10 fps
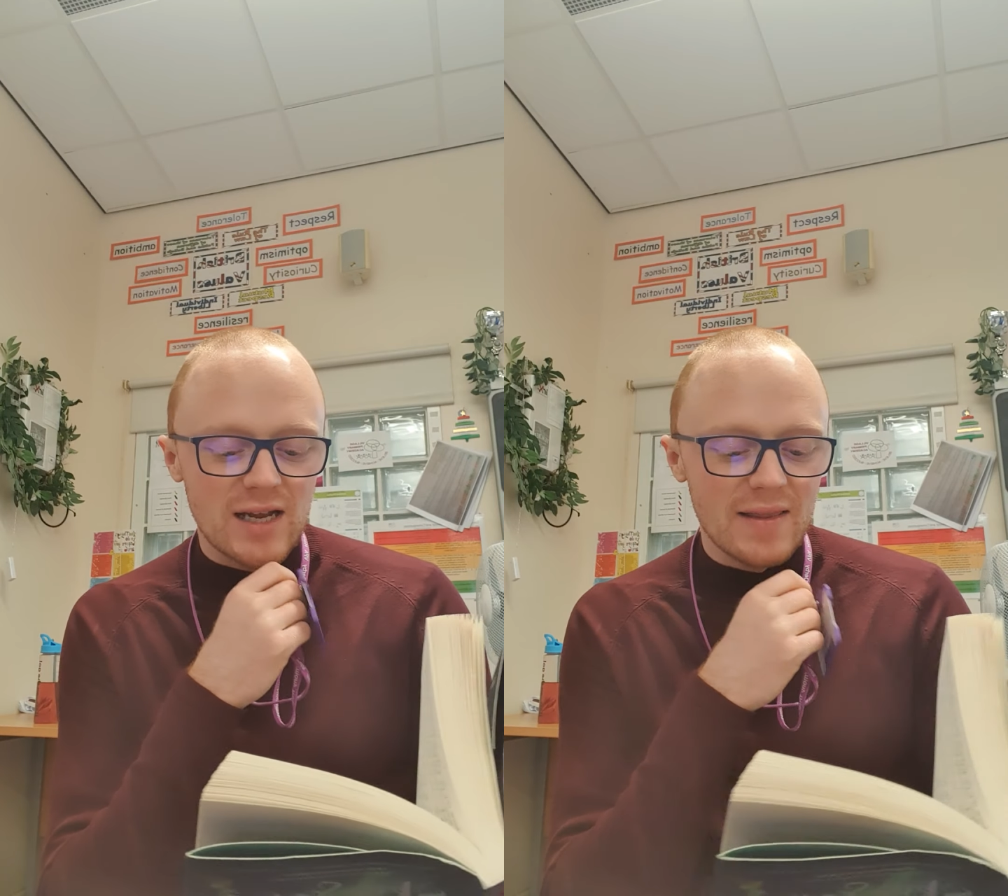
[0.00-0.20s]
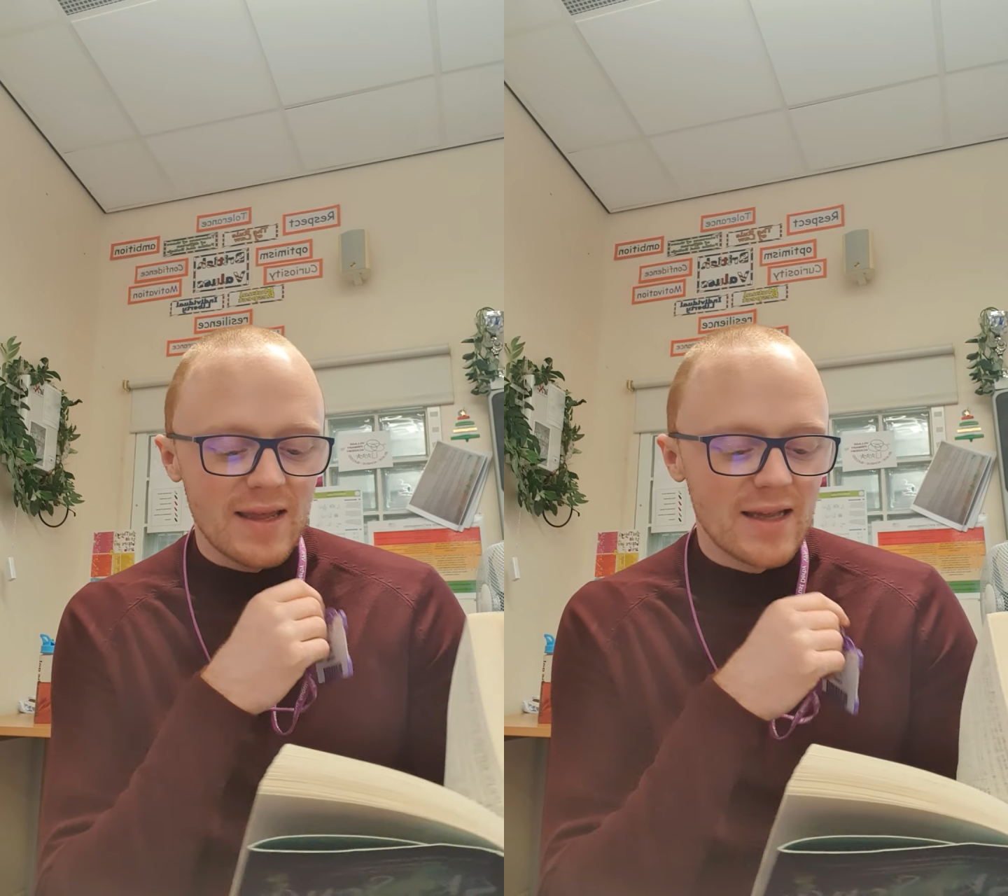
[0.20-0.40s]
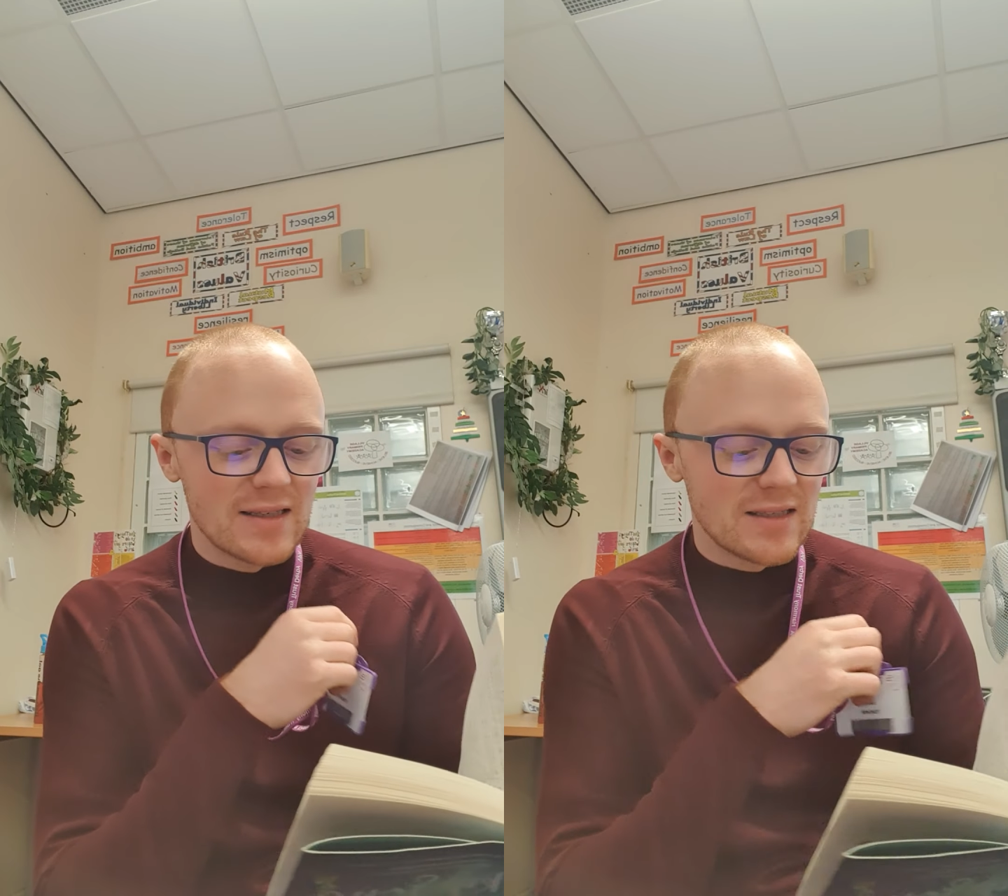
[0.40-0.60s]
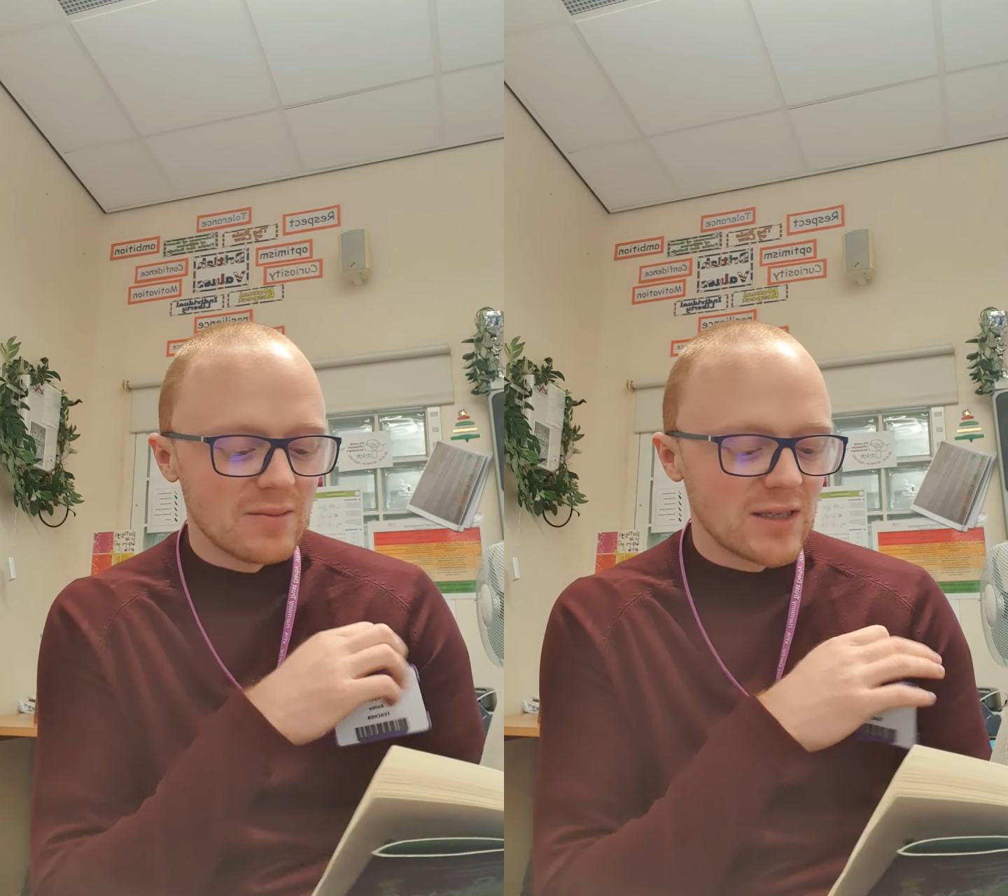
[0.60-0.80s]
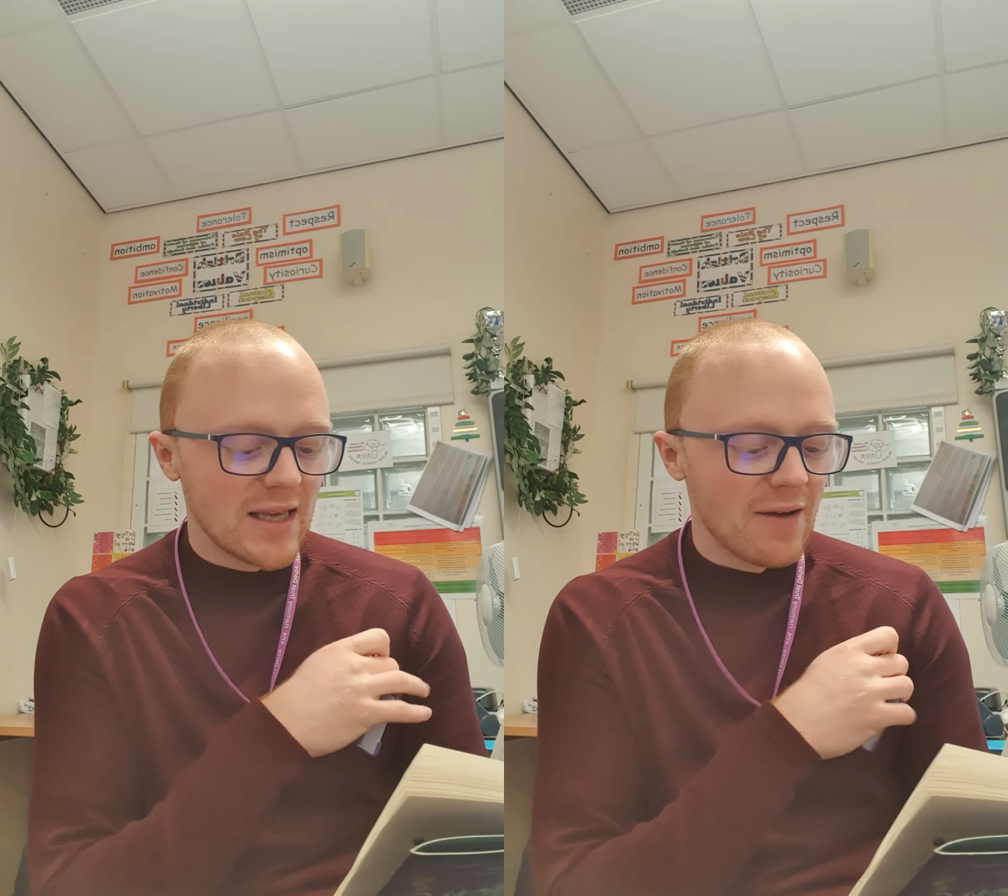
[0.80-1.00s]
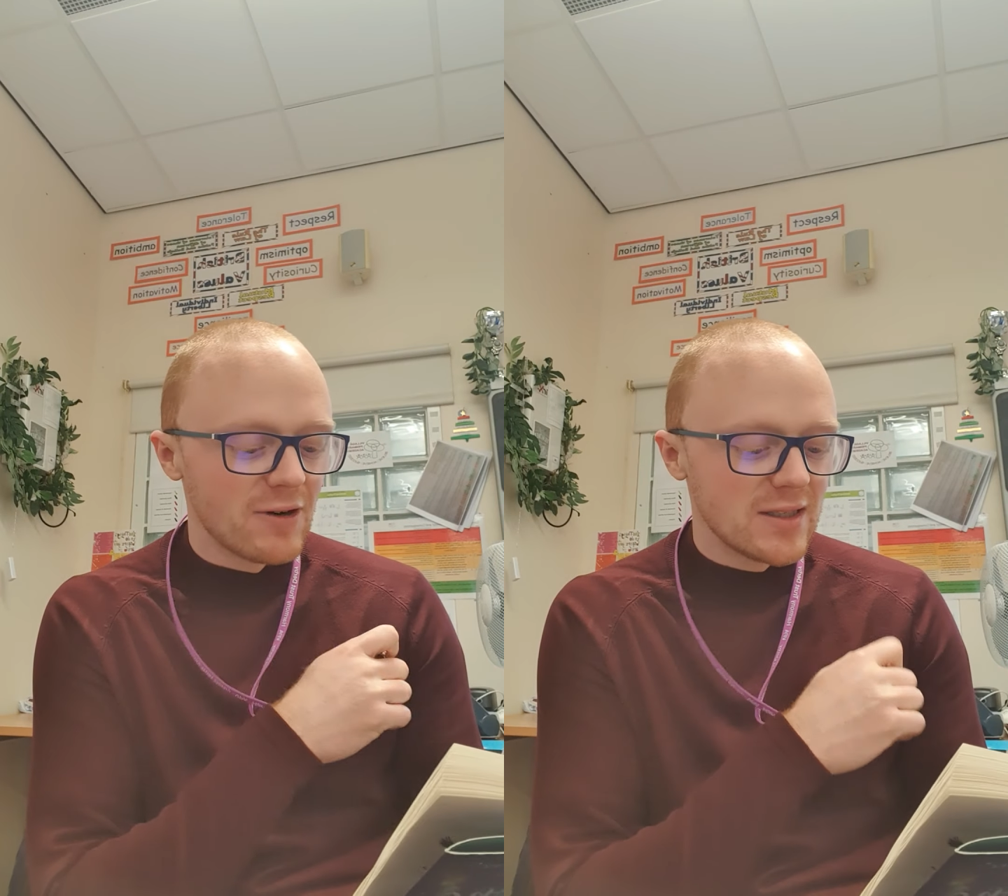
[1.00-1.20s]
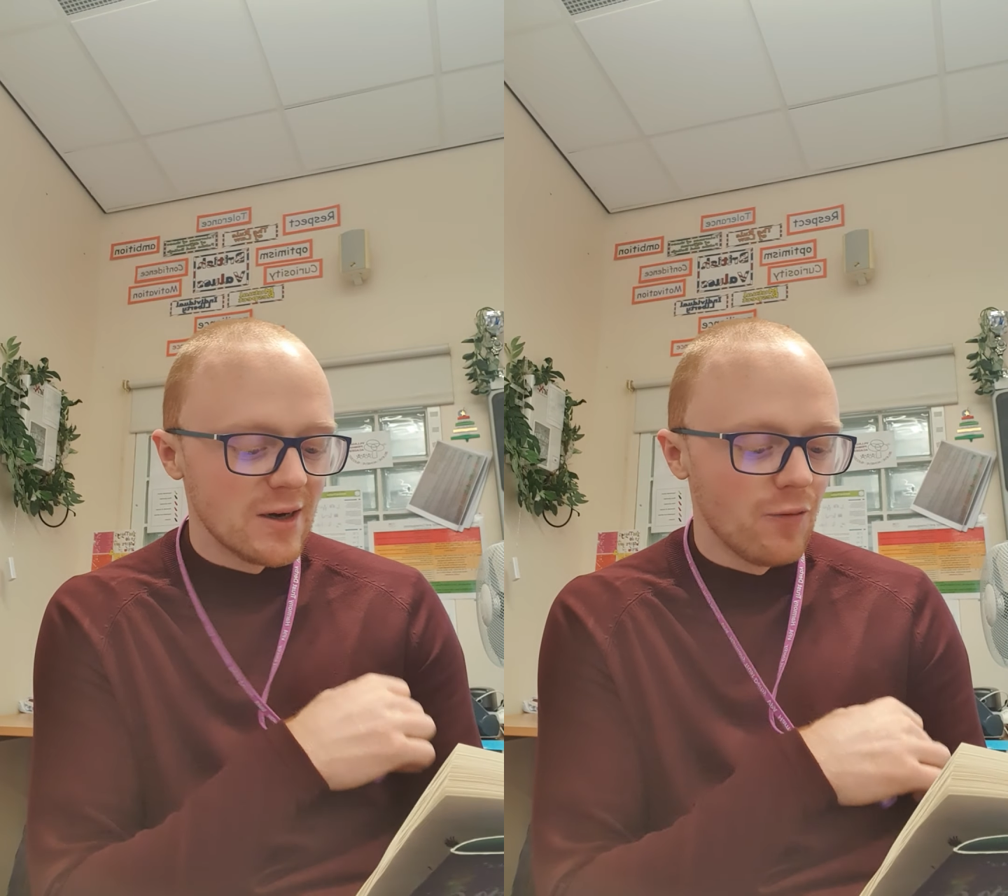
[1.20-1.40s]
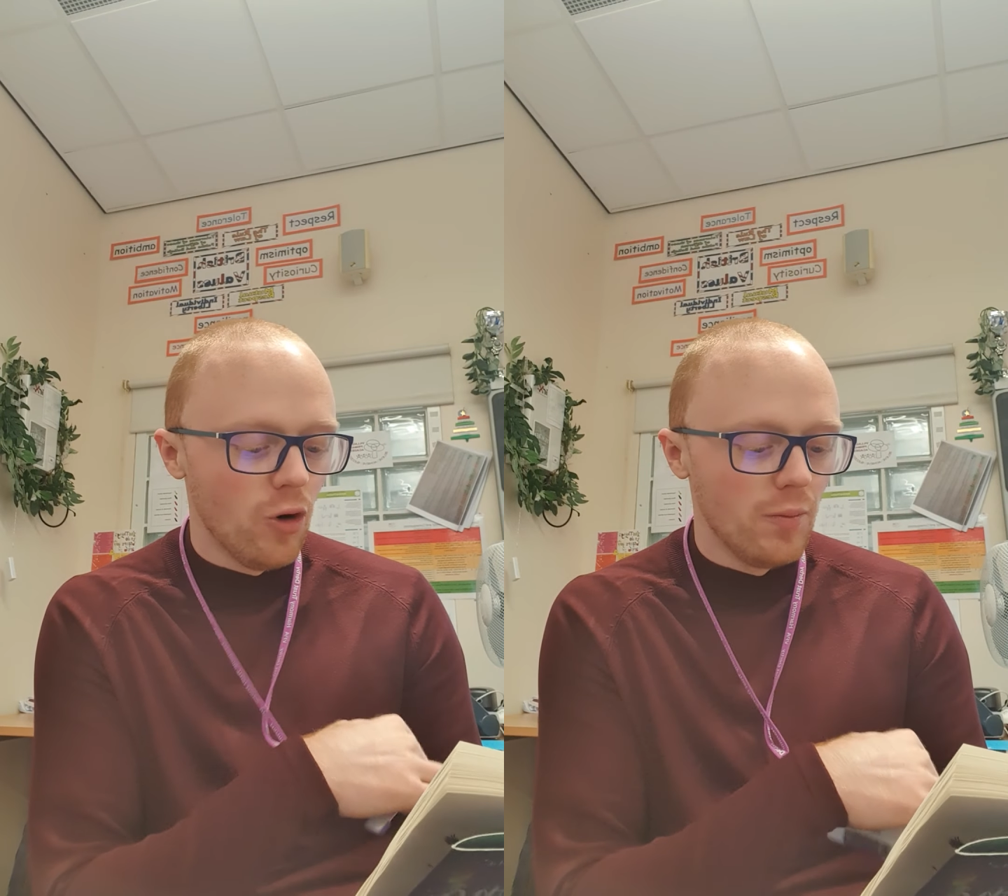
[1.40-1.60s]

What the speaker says: down the hill it seemed to gather itself